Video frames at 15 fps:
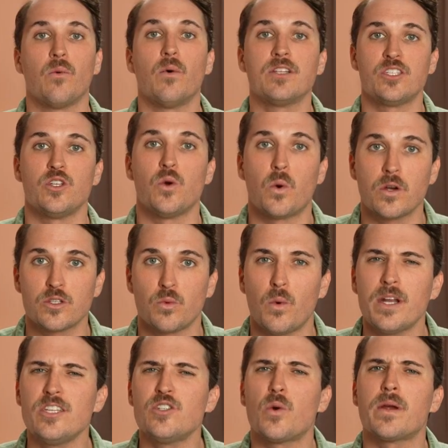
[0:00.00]
What's yours?
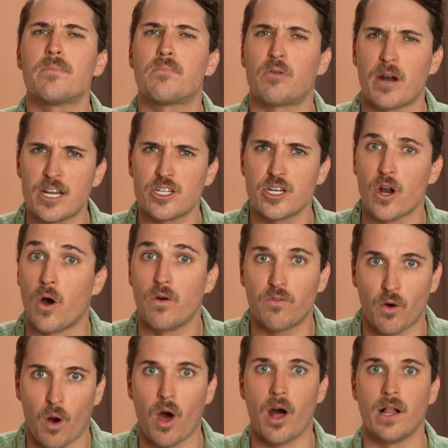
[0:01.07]
What is your impression
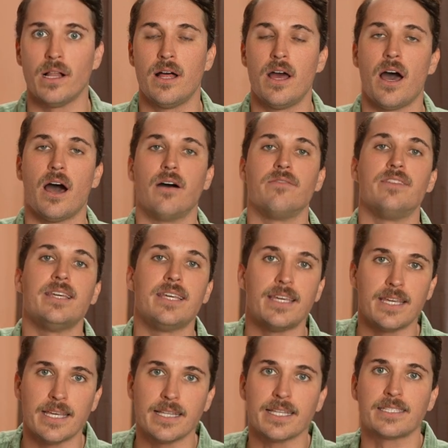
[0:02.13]
overall of the
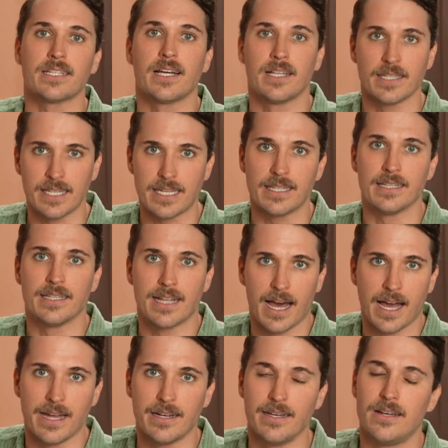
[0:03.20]
Helix Elite
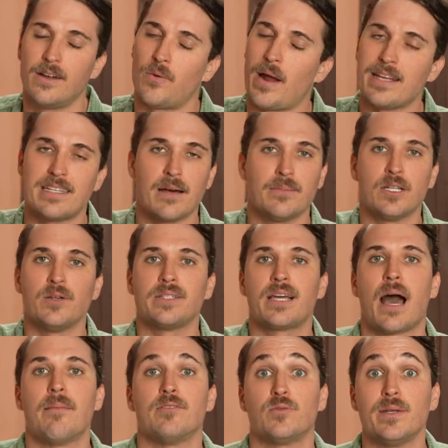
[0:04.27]
line? us down below in the
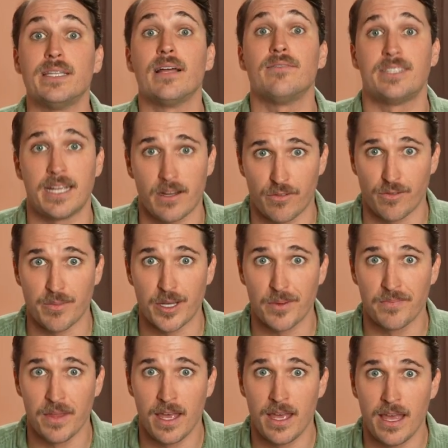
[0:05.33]
comments. We'd love to hear from you.
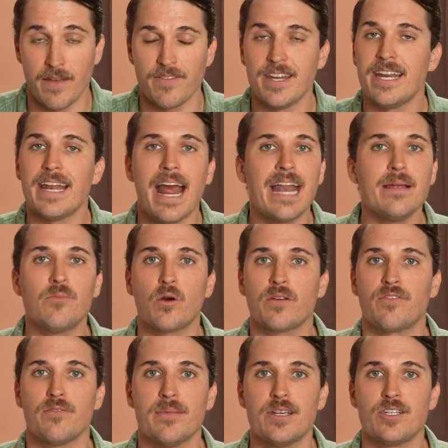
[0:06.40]
If you need any more
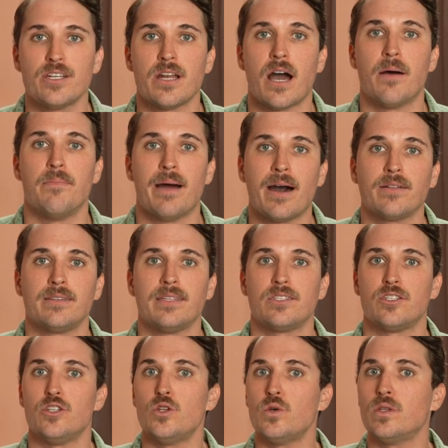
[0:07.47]
information about
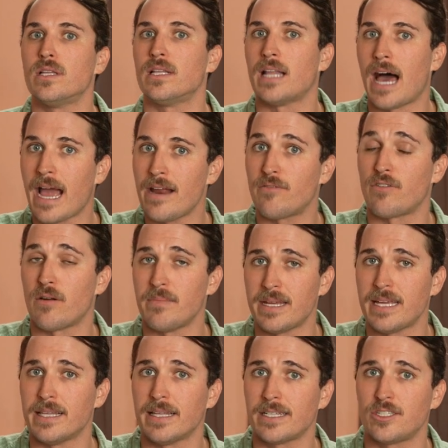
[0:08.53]
this new line from
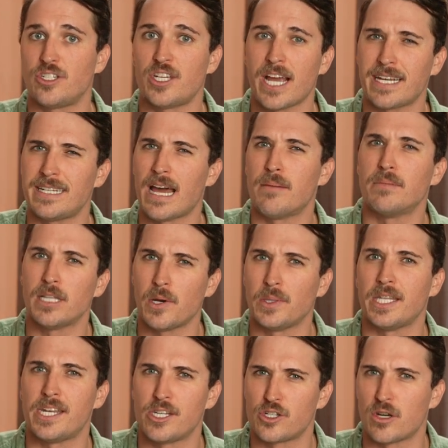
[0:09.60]
Helix, check down below in
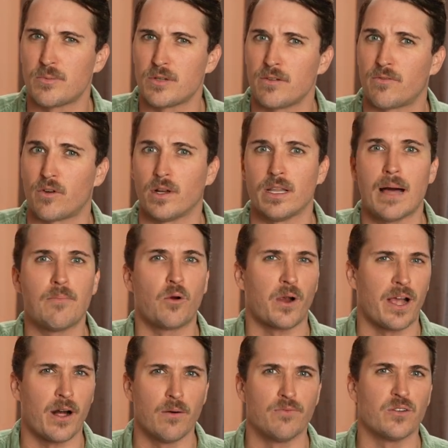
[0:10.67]
the description for a lot more
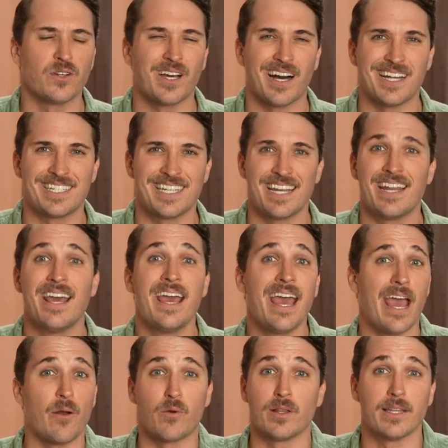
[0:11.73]
helpful content
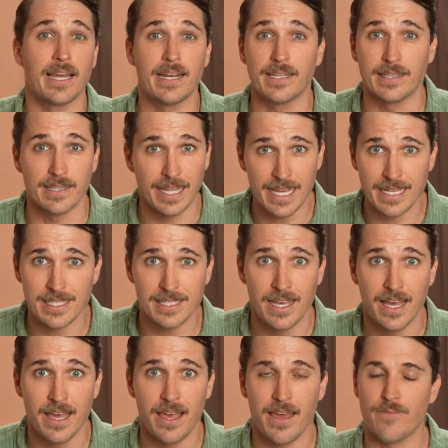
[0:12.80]
and related links.
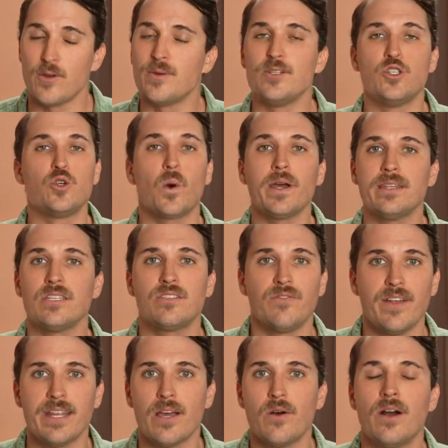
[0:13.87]
If you enjoyed this
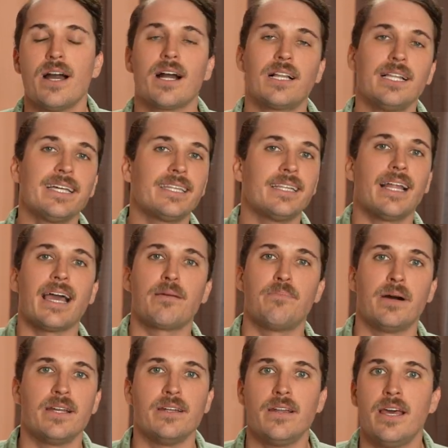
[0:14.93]
video, click the like
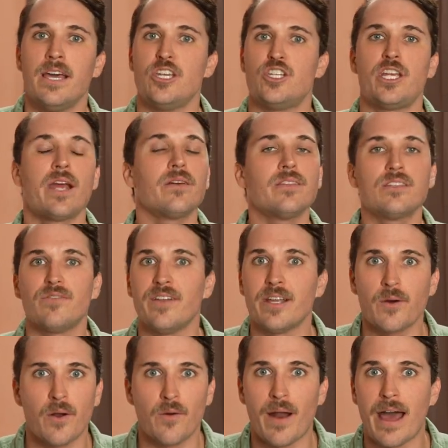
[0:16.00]
button, share this
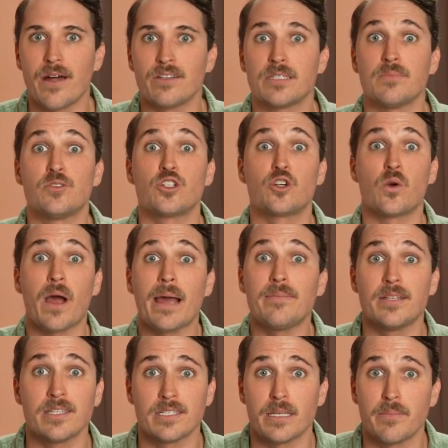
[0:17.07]
video around, subscribe
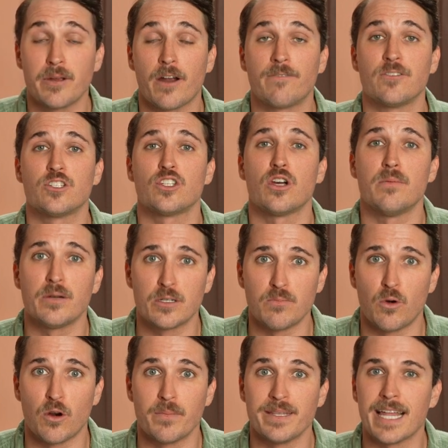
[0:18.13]
to the Slumber Yard for so much
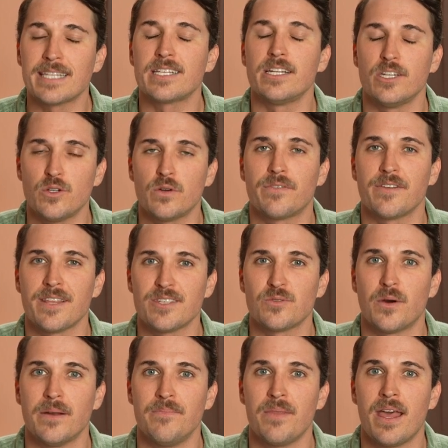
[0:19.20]
more, but that's gonna do it for this
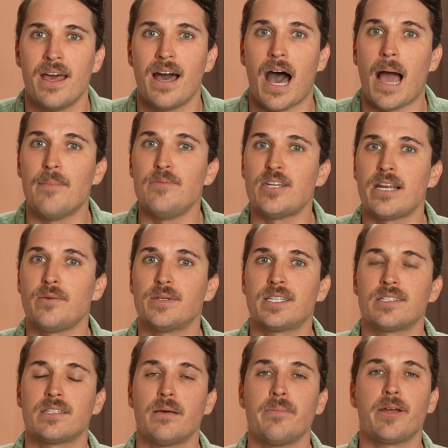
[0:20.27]
one. I'm JD with the
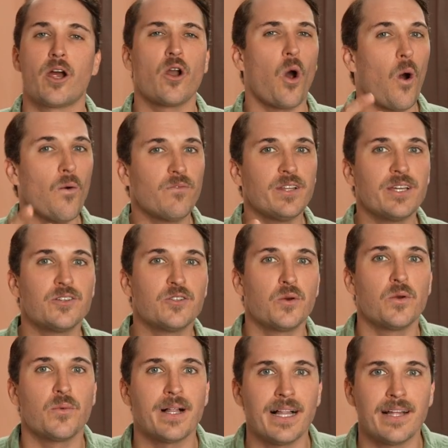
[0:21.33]
Slumber Yard. Hopefully you're
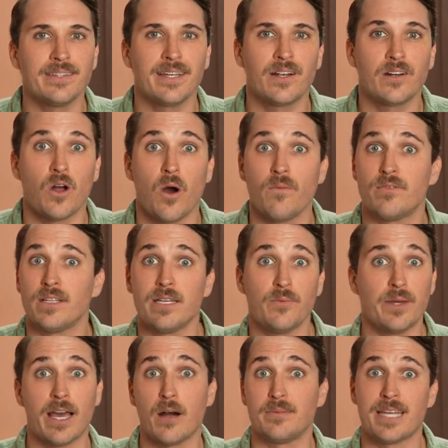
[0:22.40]
doing well out there and hopefully
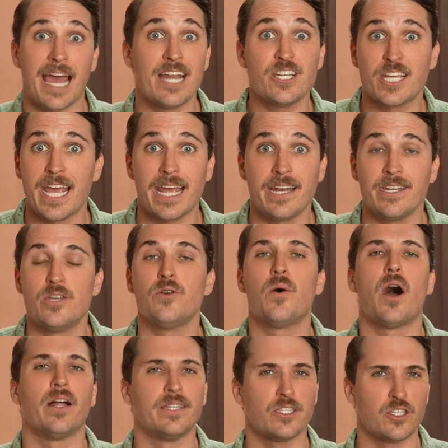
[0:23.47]
we helped educate you
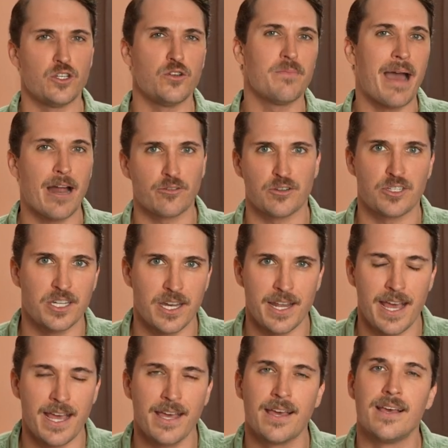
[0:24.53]
on this new mattress
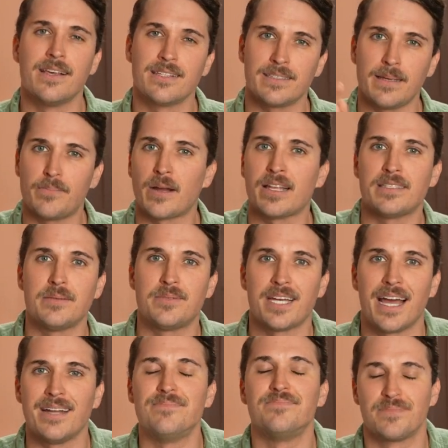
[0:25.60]
today. Sleep right, sleep
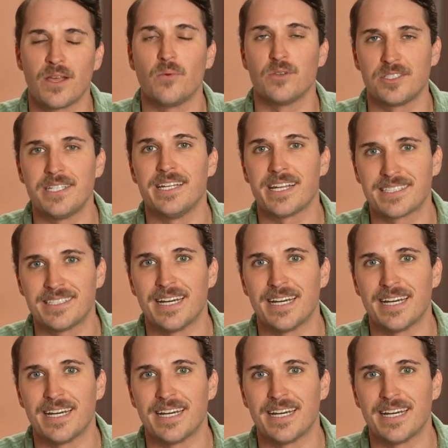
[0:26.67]
tight. We'll see you next